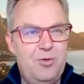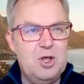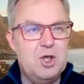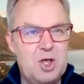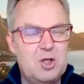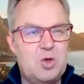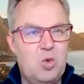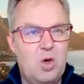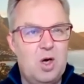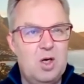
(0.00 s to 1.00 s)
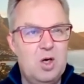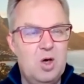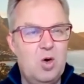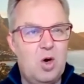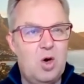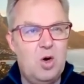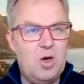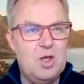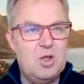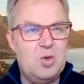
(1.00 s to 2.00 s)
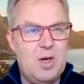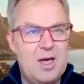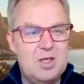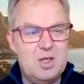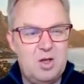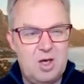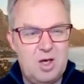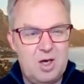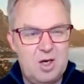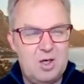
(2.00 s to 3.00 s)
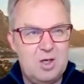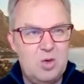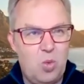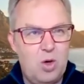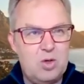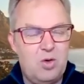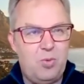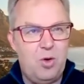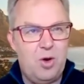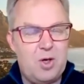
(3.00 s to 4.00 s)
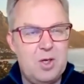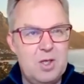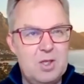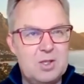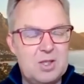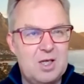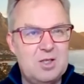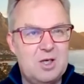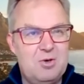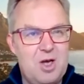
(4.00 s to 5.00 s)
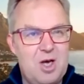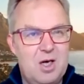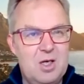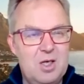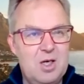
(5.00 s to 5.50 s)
finishing school or looking to enter the world of work, start a career?